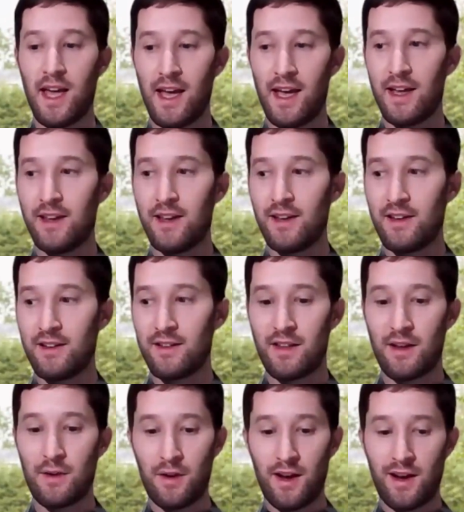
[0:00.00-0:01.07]

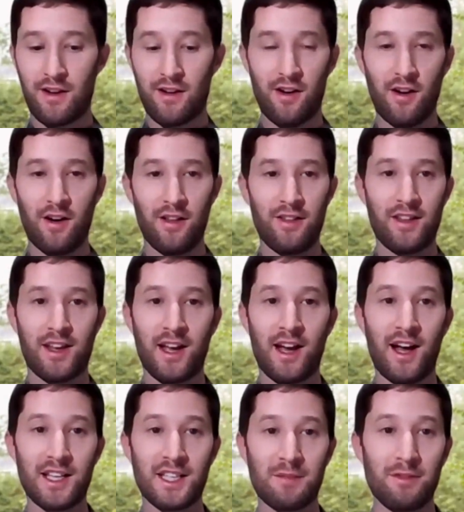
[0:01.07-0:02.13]
And they were like on the
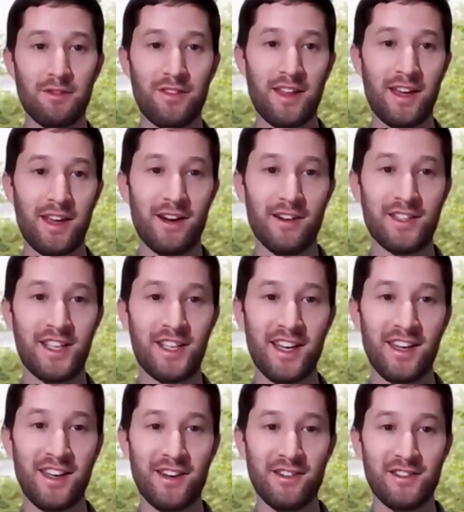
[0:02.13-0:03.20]
cusp of their
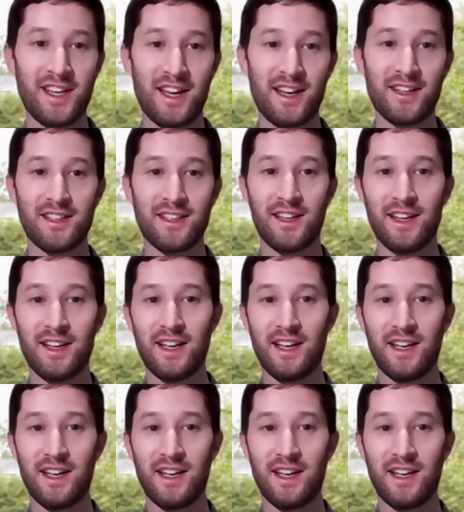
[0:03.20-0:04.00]
10-year date.